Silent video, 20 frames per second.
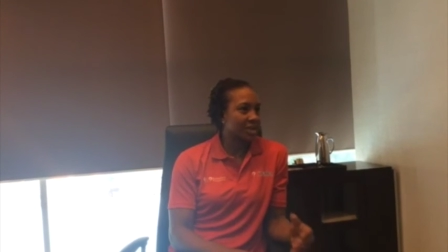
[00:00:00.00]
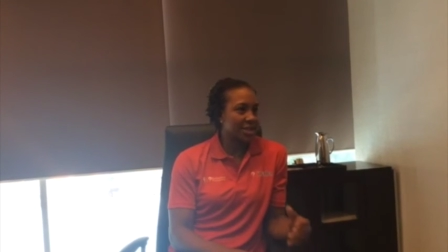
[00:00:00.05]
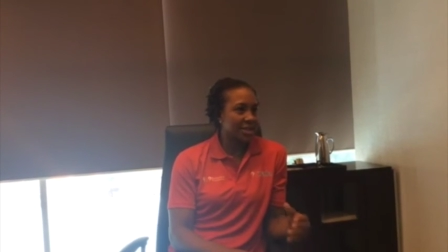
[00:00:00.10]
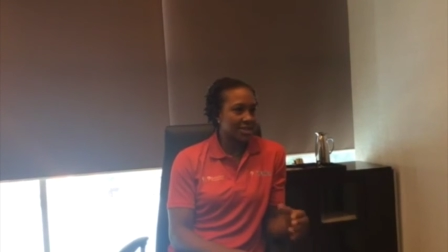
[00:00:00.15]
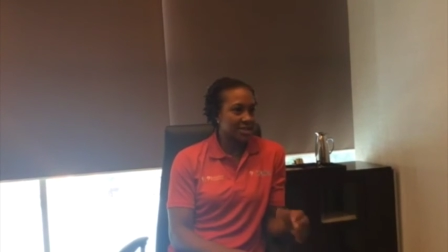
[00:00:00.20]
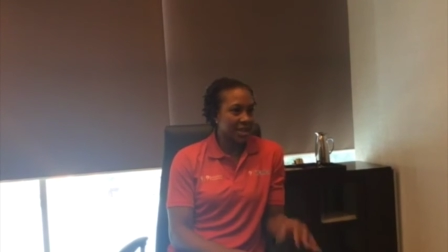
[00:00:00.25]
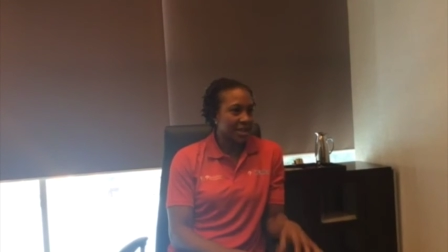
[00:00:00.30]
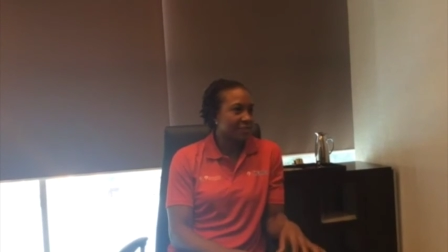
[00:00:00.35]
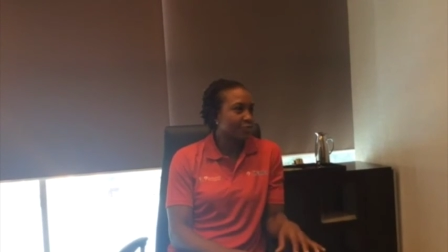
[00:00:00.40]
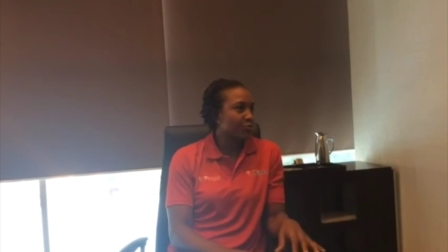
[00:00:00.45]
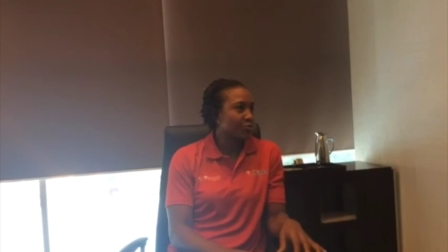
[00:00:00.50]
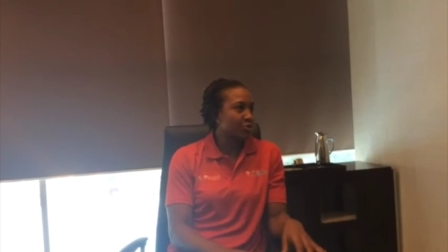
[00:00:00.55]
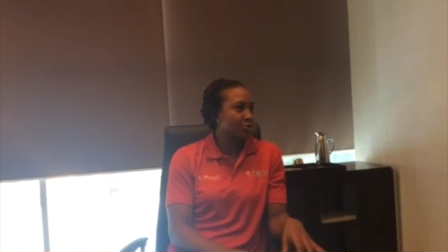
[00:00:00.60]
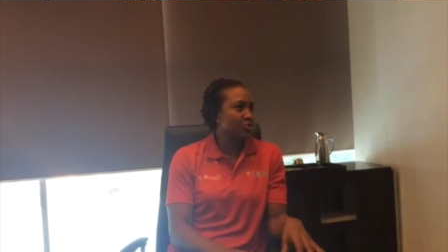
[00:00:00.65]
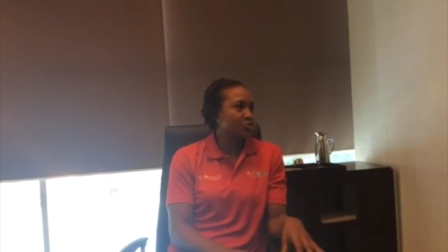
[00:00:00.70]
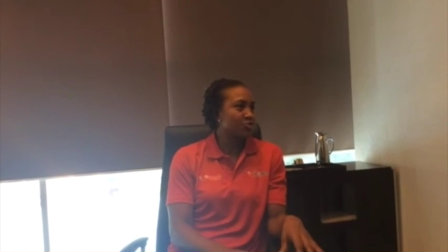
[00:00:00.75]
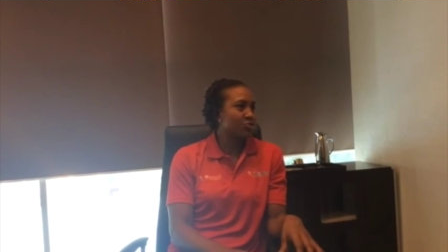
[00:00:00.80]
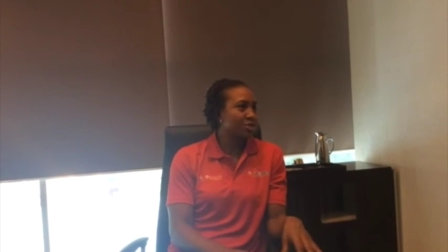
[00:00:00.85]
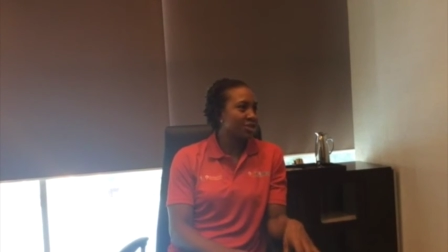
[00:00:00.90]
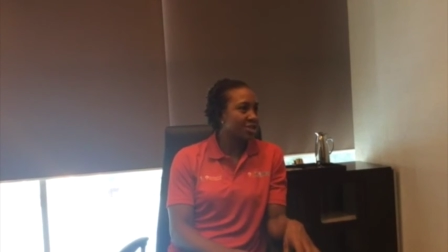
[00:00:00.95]
Like that's
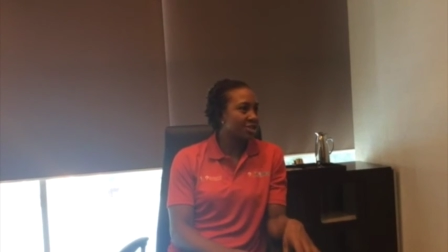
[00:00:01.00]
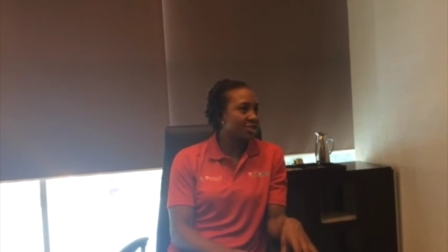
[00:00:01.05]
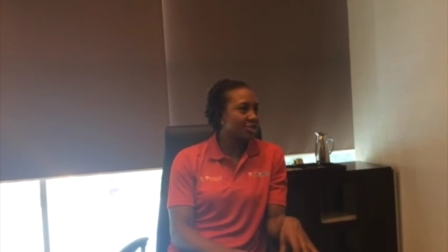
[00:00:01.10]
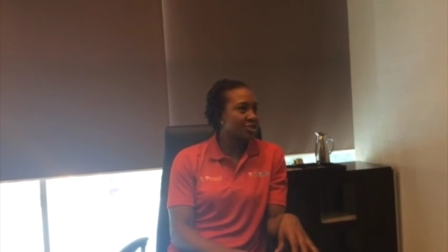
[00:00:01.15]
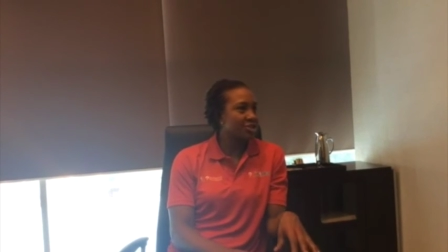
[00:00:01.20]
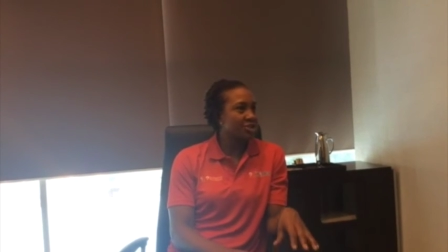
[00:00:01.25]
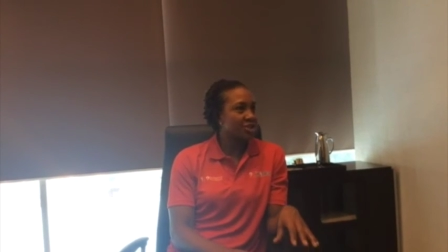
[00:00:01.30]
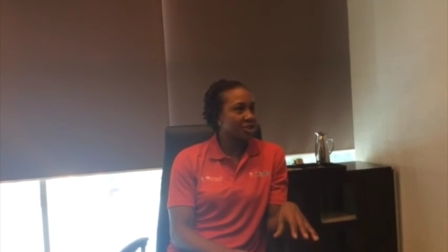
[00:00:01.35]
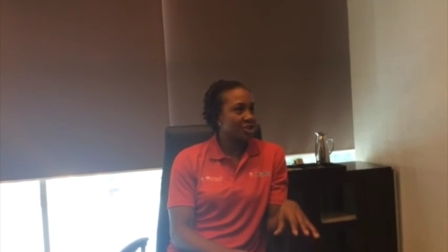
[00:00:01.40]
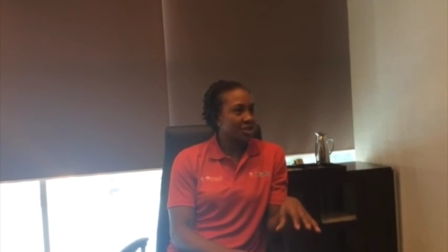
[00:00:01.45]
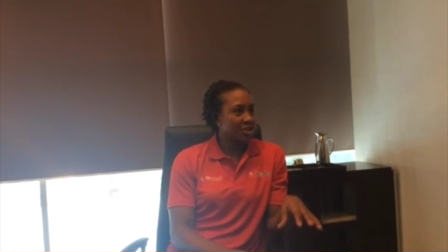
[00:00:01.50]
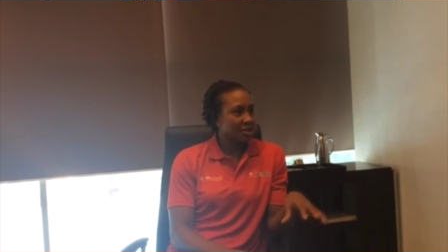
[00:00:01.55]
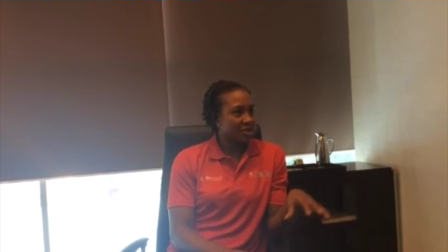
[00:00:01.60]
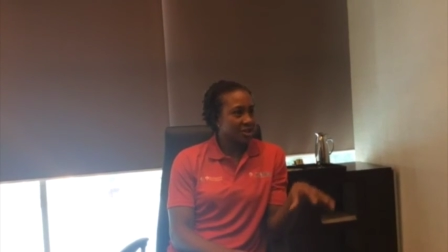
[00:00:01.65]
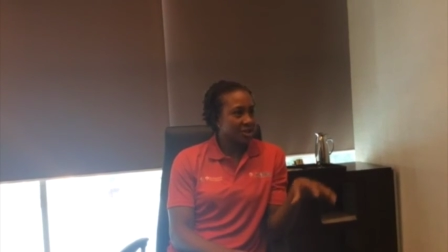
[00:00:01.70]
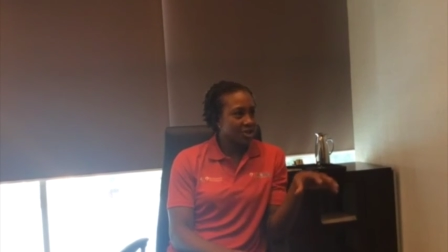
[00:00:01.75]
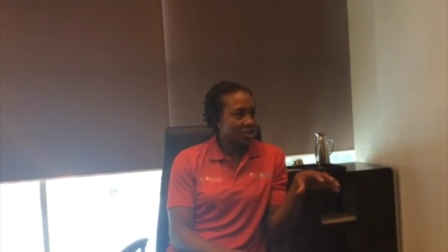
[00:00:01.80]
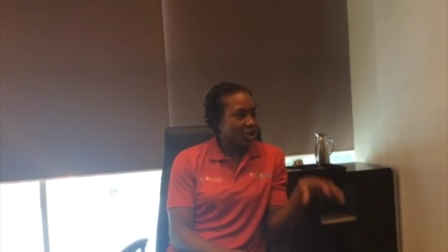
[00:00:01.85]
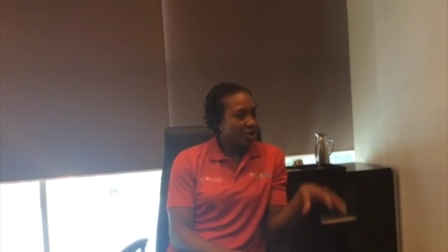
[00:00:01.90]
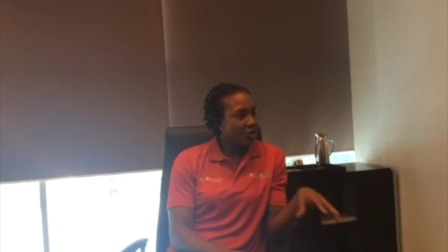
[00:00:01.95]
what you teach
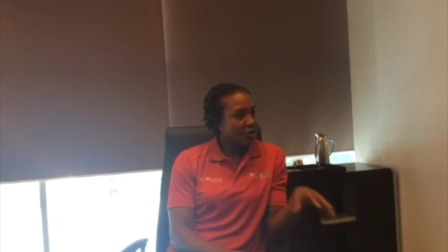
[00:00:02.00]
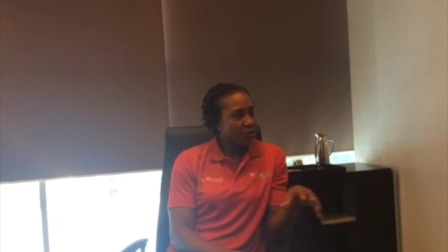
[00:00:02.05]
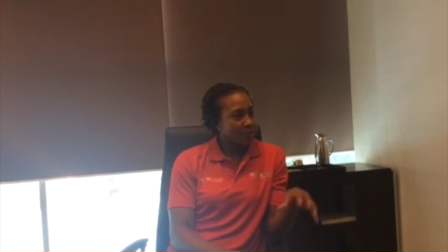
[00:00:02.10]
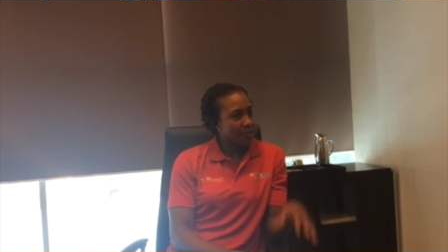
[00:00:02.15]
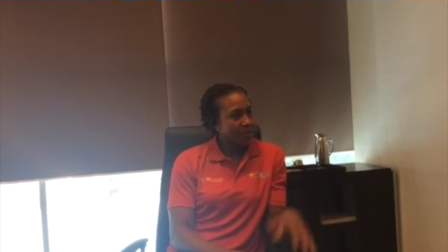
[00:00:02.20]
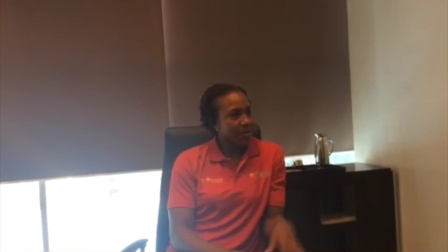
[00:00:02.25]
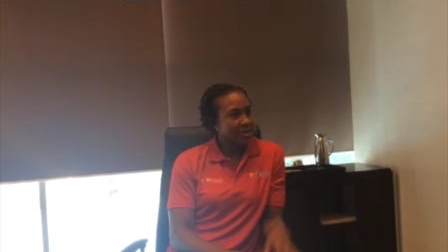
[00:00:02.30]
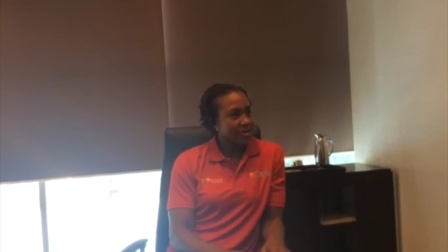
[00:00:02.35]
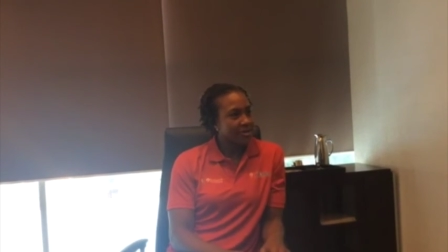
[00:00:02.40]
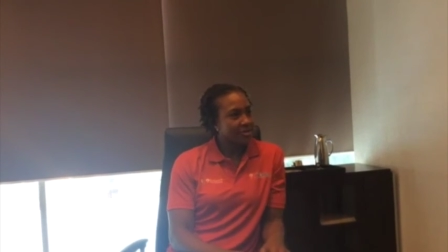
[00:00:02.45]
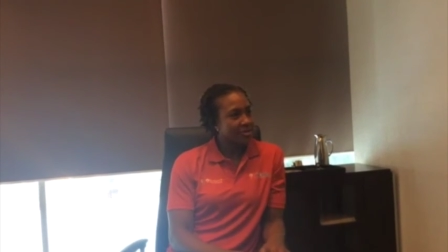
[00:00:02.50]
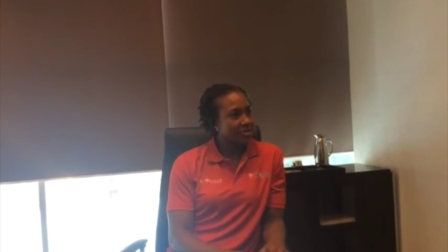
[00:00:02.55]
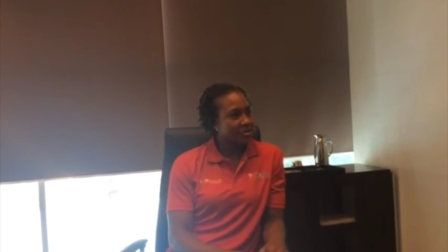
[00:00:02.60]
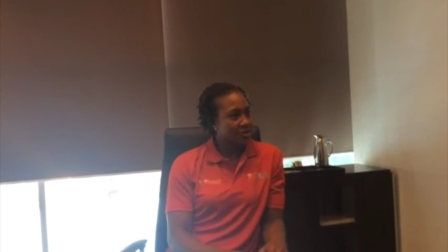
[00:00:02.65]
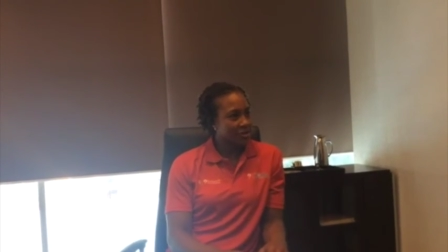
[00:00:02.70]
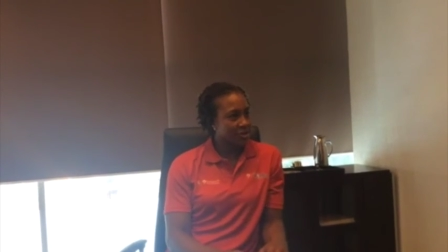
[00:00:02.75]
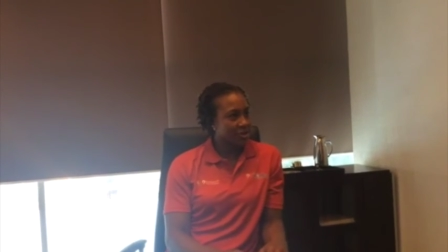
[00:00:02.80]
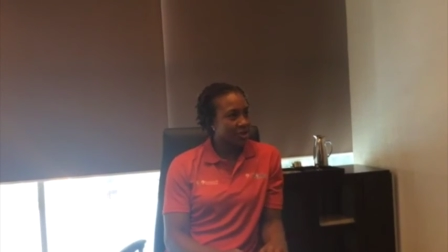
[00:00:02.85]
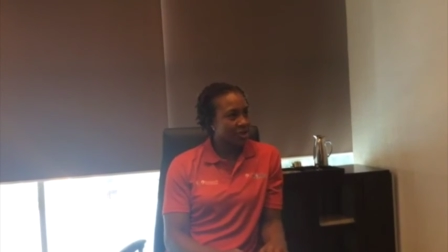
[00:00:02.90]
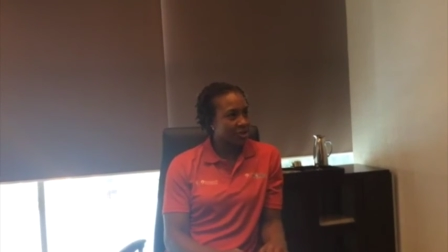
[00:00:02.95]
the younger players
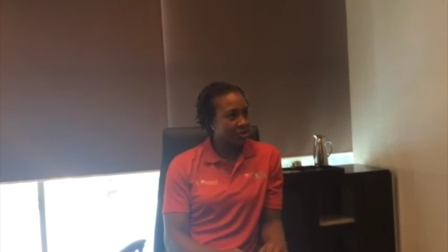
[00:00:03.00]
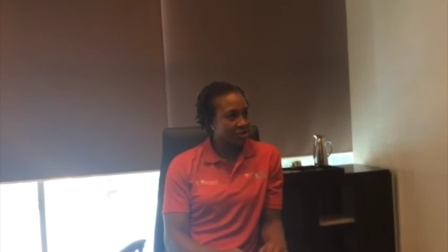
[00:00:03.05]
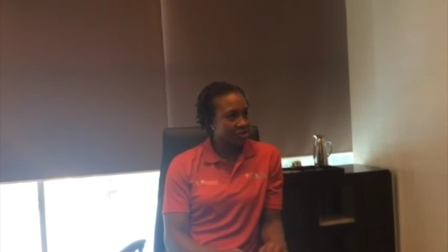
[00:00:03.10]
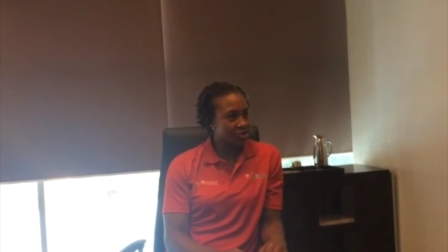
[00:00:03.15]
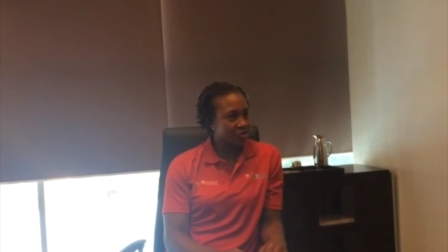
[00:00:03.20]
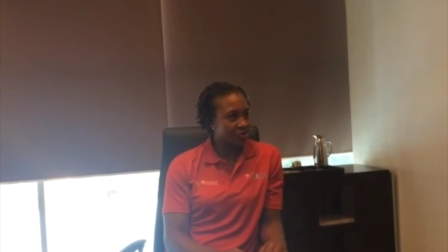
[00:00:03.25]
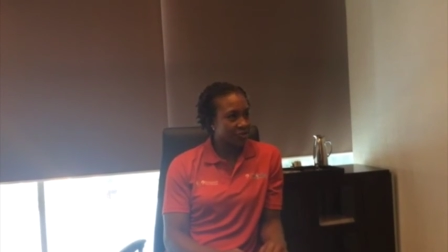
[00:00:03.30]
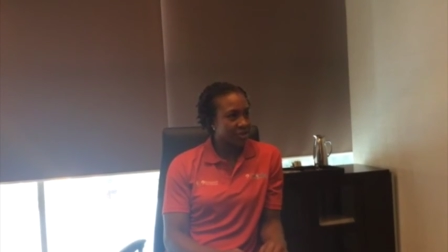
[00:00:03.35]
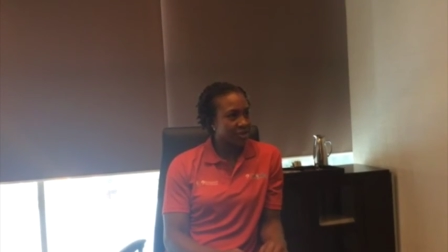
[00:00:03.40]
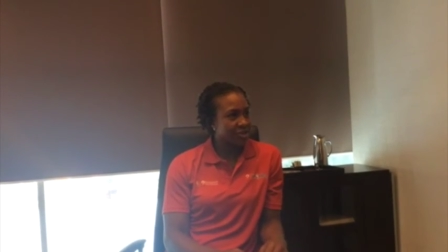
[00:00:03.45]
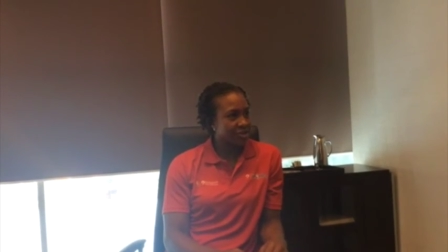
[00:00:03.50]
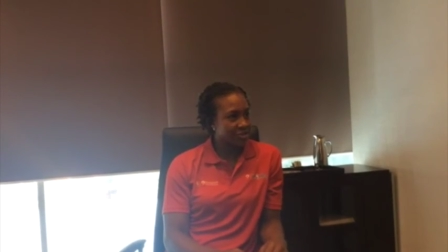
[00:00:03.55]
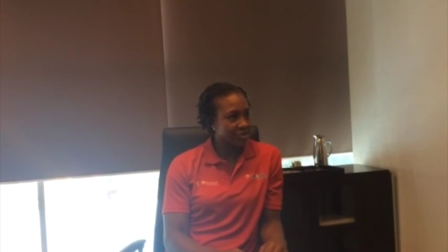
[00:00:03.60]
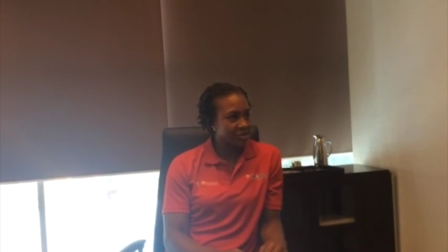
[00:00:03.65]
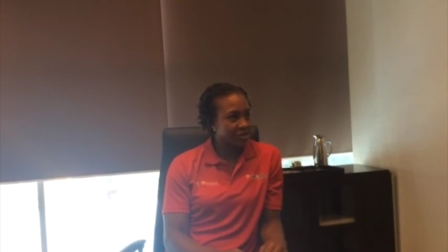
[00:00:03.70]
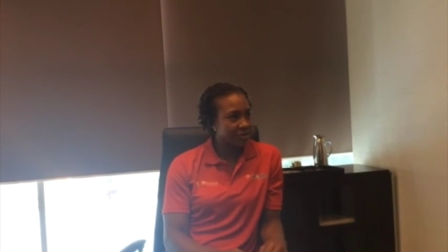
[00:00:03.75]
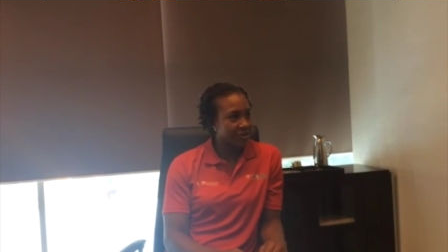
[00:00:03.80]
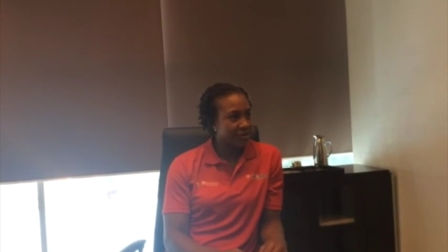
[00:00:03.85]
and the younger generation.